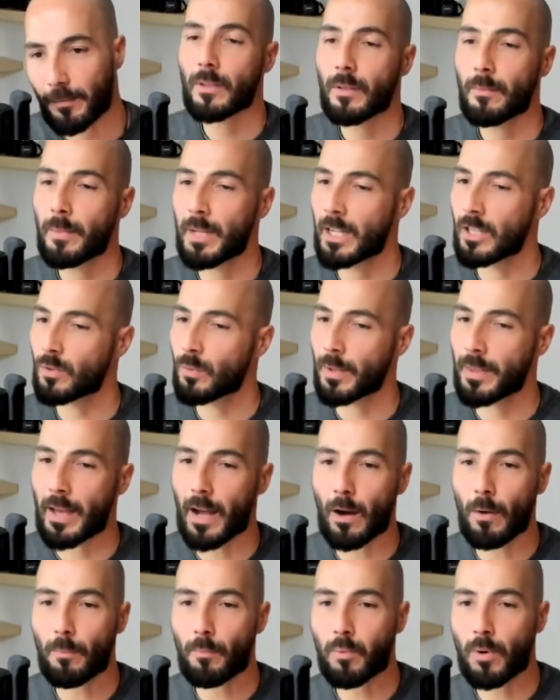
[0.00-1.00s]
Because
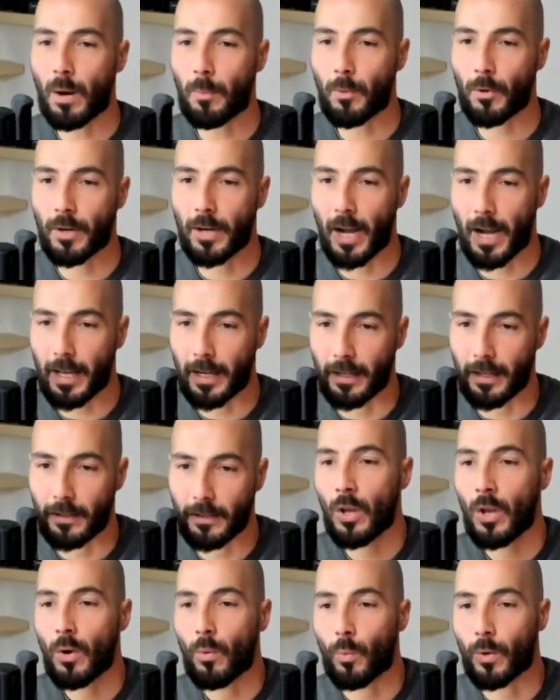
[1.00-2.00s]
without proper
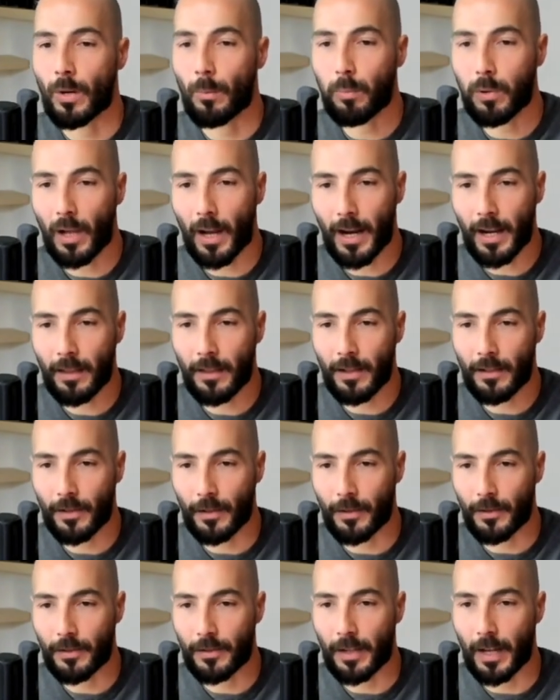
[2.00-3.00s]
guidance, when applying these
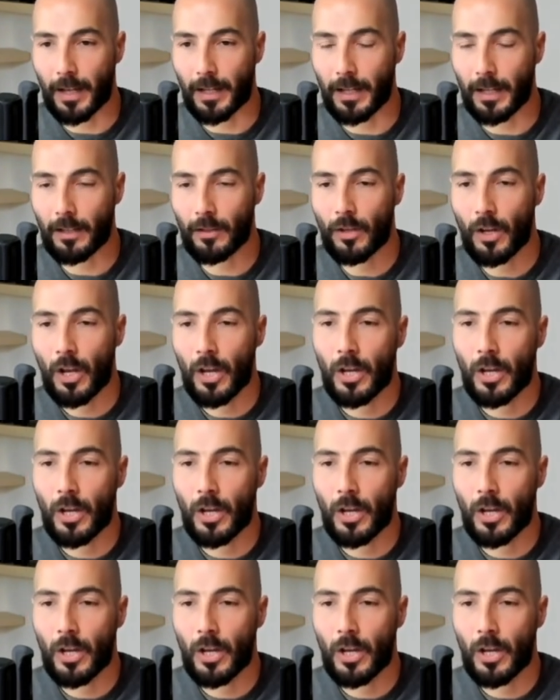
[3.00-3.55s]
understandings,